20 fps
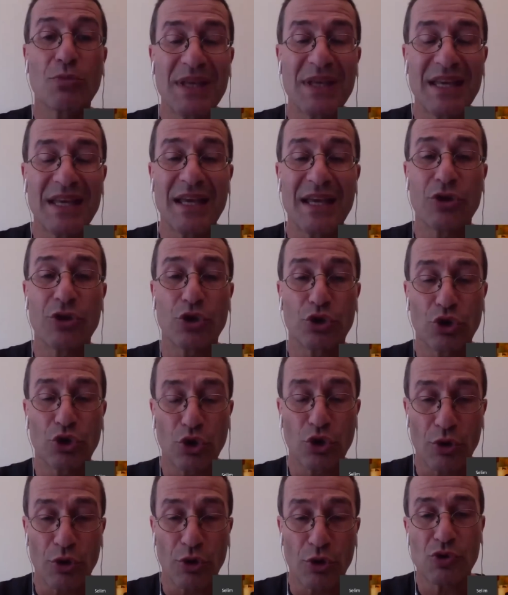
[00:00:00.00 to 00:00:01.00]
to be in the
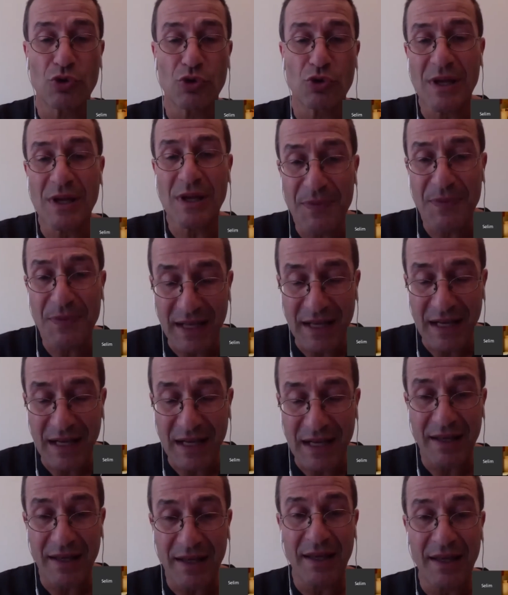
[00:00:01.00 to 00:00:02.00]
term. So something
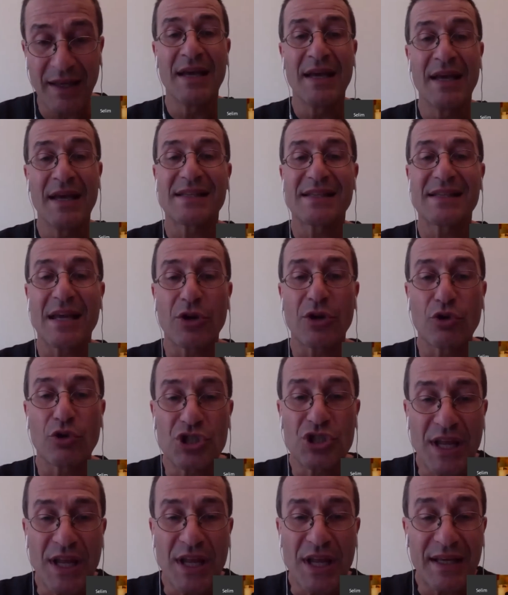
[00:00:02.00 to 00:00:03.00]
like
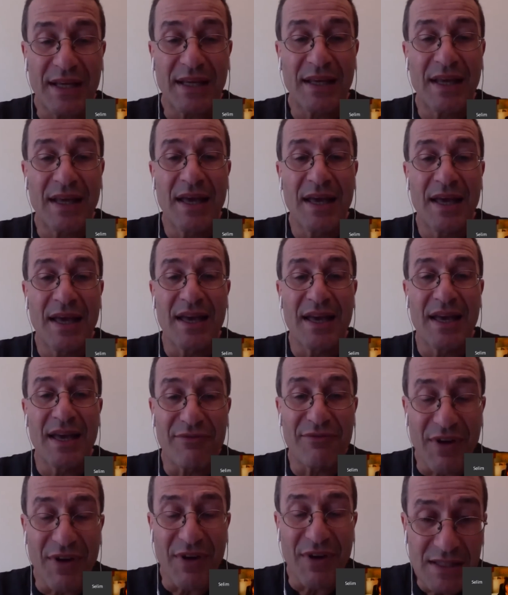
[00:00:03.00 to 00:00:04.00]
psychogenic
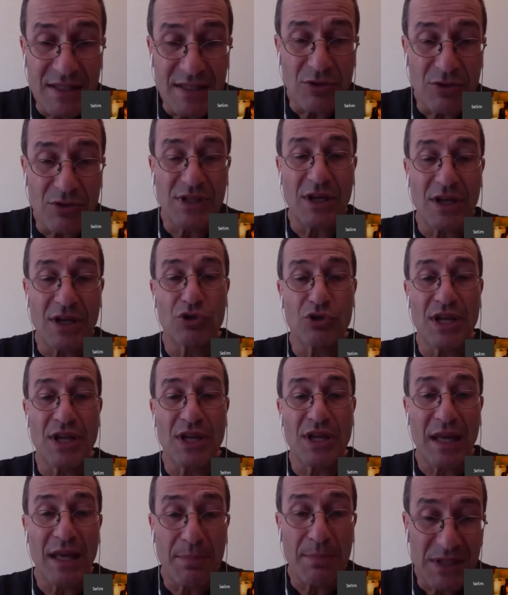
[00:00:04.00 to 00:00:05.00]
events or
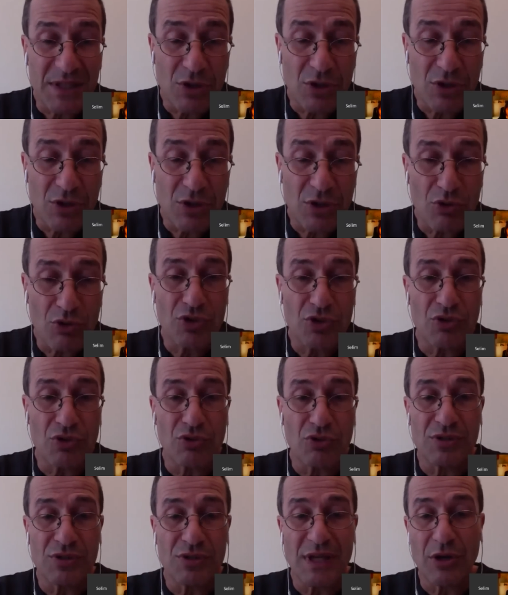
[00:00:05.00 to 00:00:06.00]
psychogenic episodes
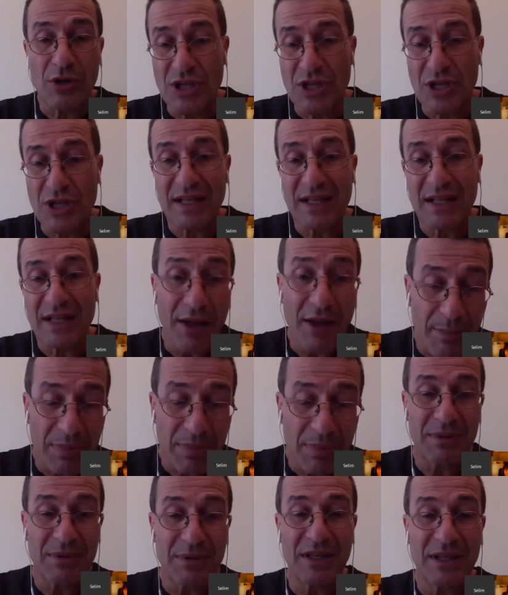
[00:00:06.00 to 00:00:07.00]
or psychogenic
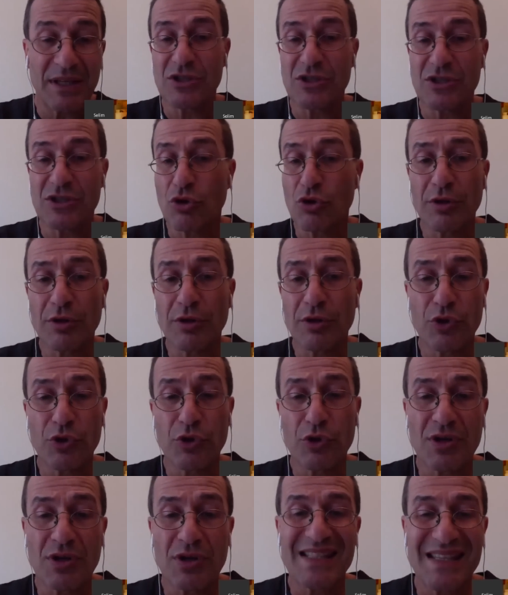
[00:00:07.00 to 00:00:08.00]
non-epileptic events, all of those
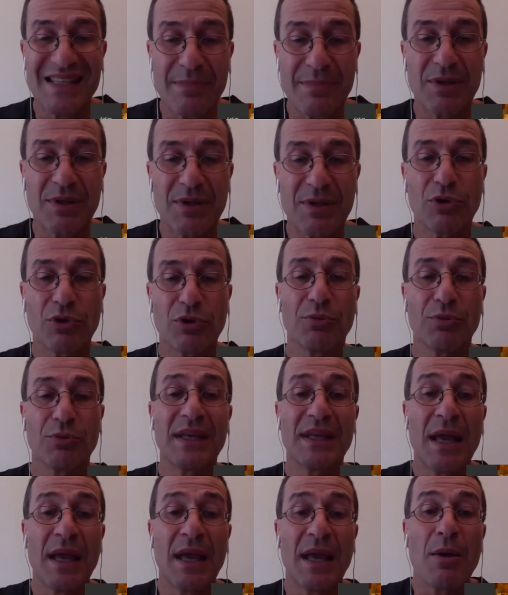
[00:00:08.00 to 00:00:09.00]
are acceptable to
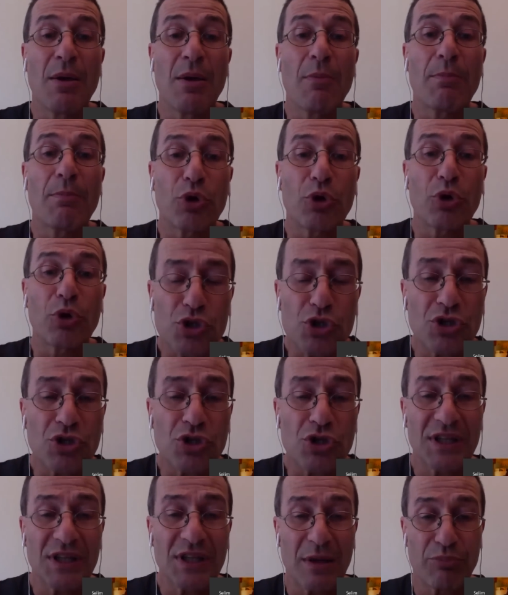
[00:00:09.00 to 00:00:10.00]
me.
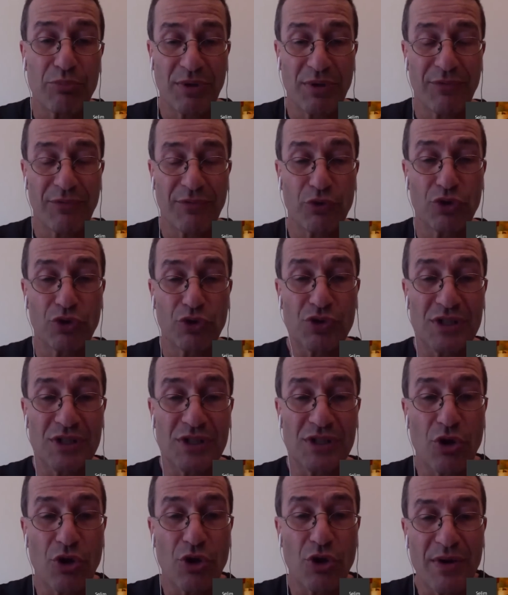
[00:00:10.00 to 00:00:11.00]
Personally, I prefer to
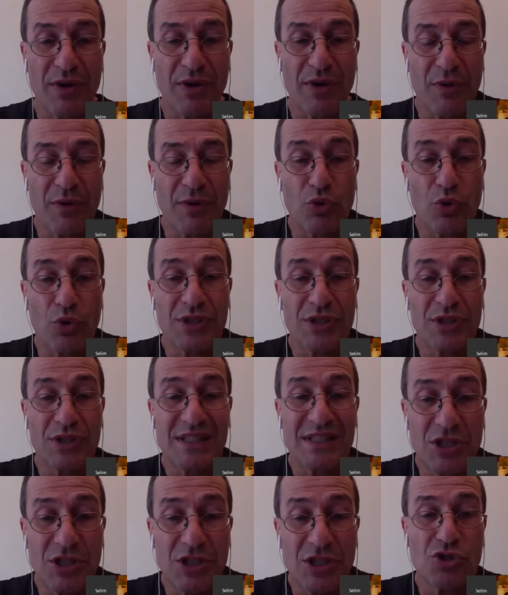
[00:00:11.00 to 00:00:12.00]
stay away from the word
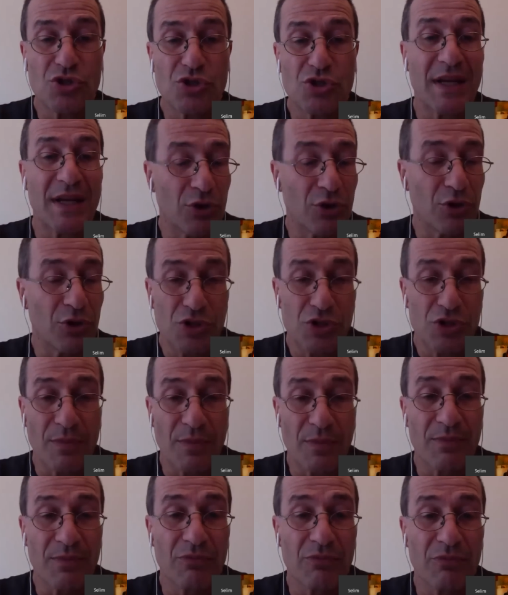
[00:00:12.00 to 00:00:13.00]
seizures, but I know
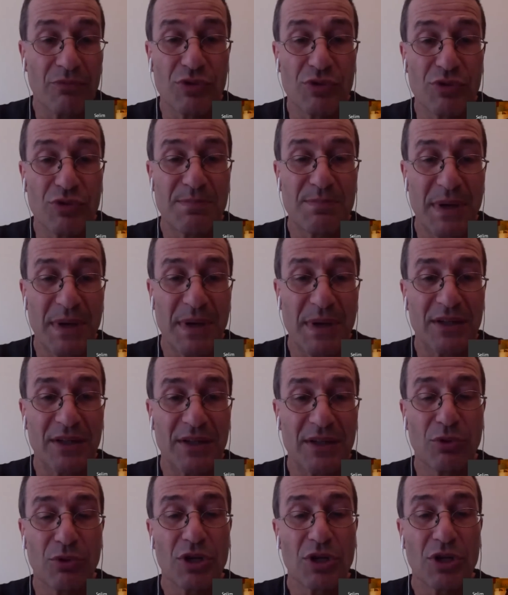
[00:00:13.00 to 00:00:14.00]
some
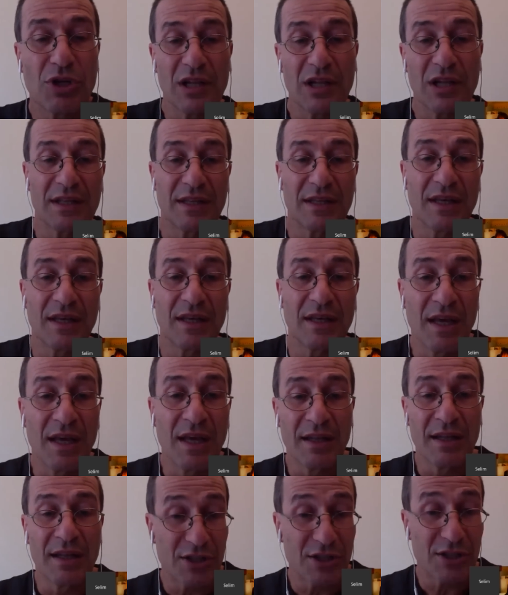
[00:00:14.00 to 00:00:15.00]
respectable colleague
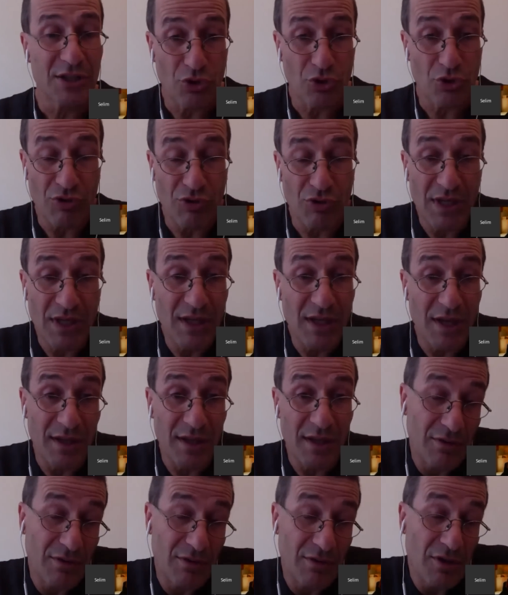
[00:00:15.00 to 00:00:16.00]
disagree,
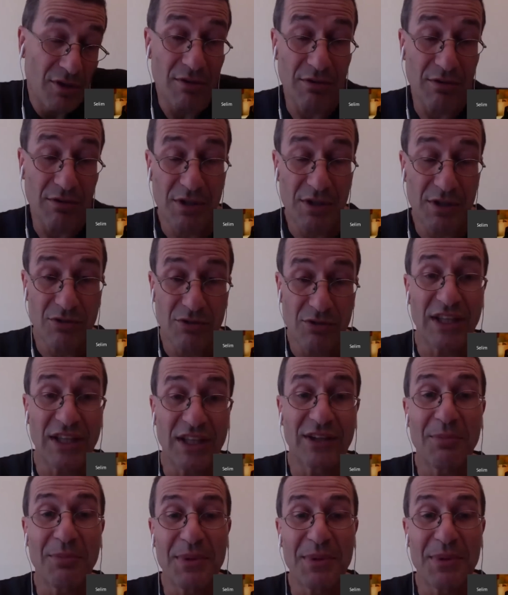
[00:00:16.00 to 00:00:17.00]
and it's a
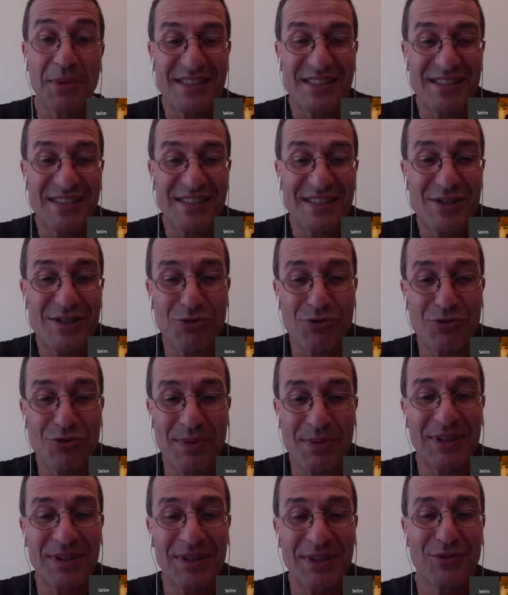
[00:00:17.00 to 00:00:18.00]
gentleman's
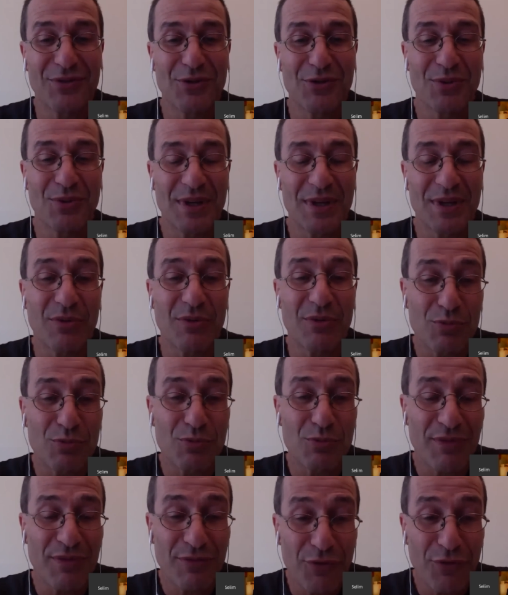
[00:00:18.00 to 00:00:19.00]
disagreement, if you will. I would
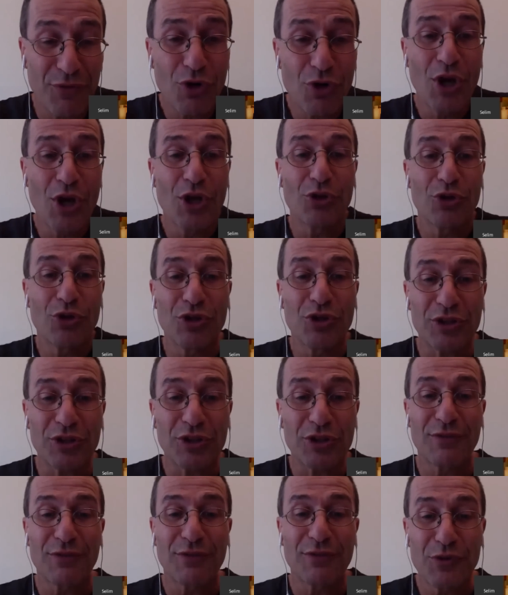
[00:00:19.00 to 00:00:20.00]
prefer to not
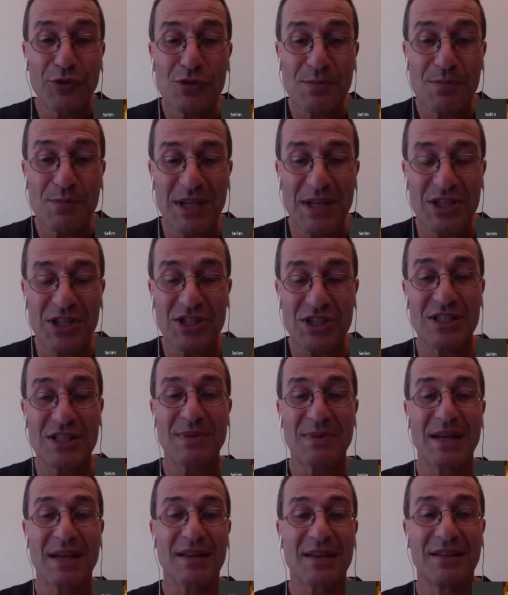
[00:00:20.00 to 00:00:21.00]
confuse patients
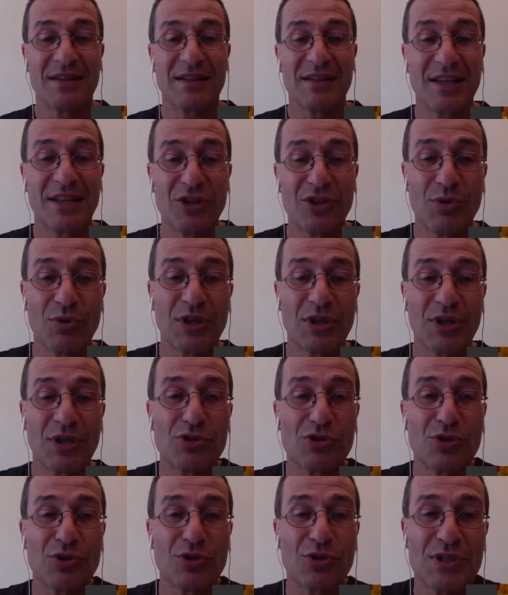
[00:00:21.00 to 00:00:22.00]
by continuing to use
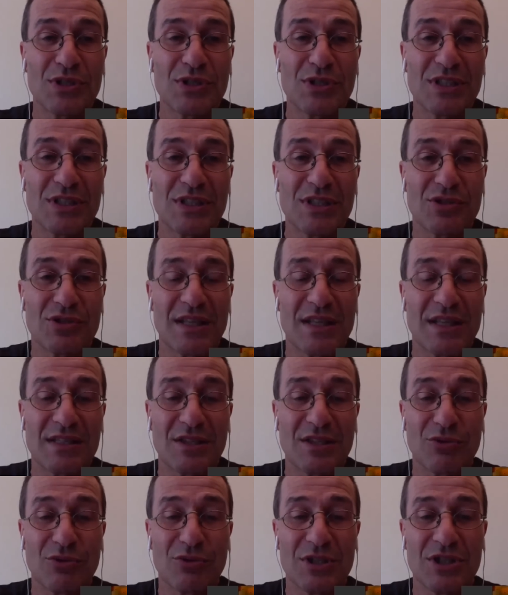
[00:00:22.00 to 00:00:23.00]
the word seizures in that
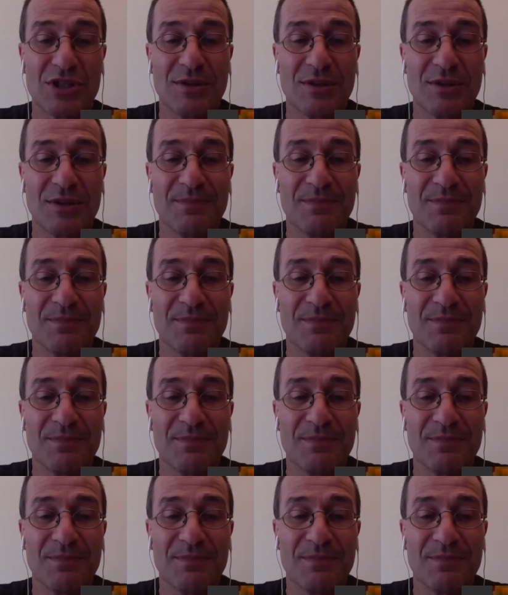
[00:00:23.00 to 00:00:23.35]
situation.